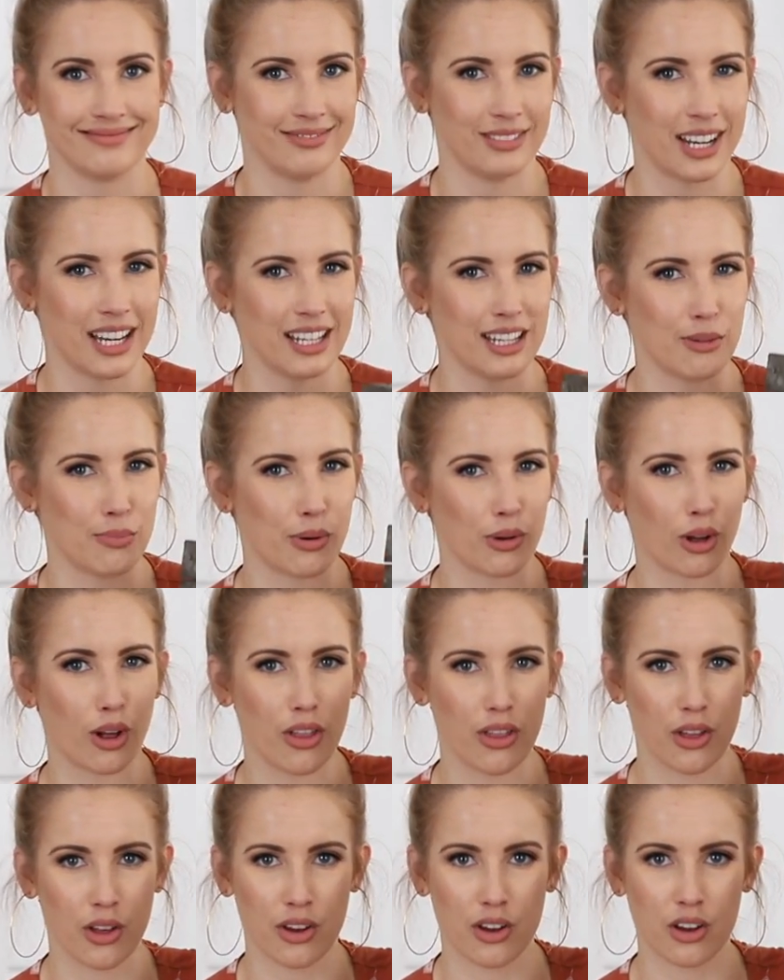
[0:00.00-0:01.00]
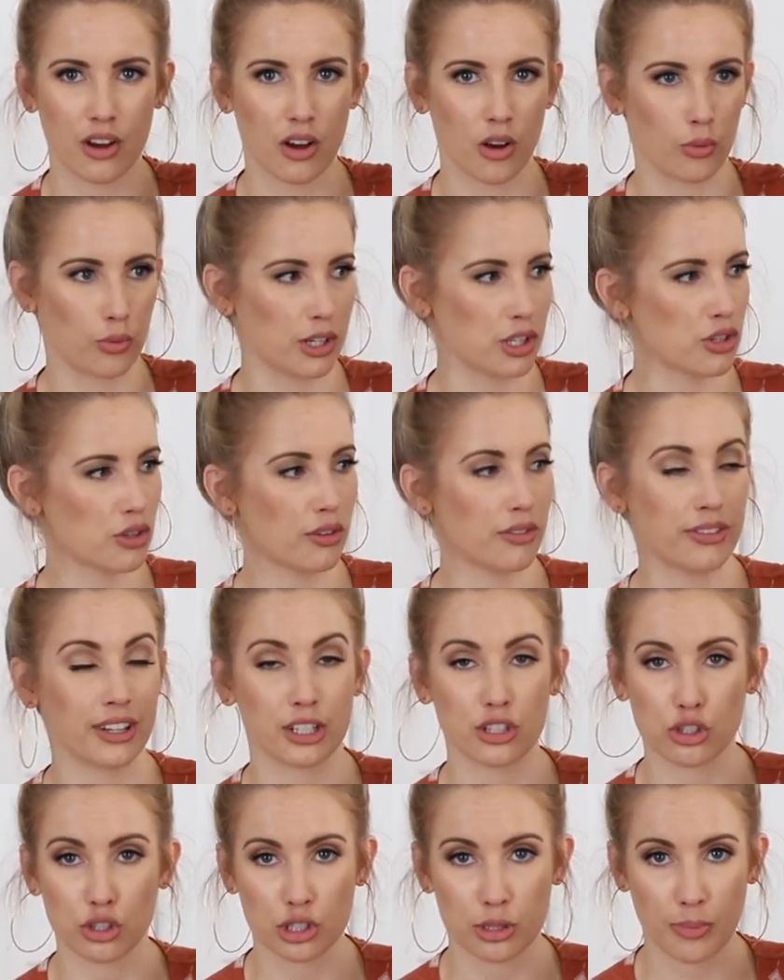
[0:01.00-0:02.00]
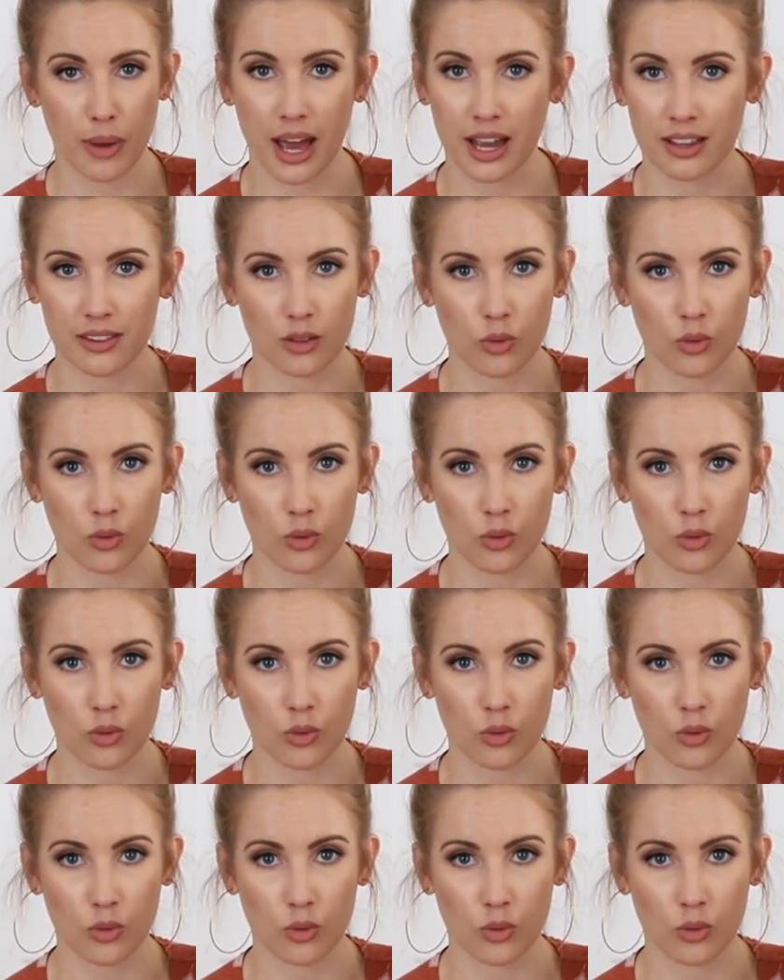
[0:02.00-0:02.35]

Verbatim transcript: when I need to put all the original fixtures back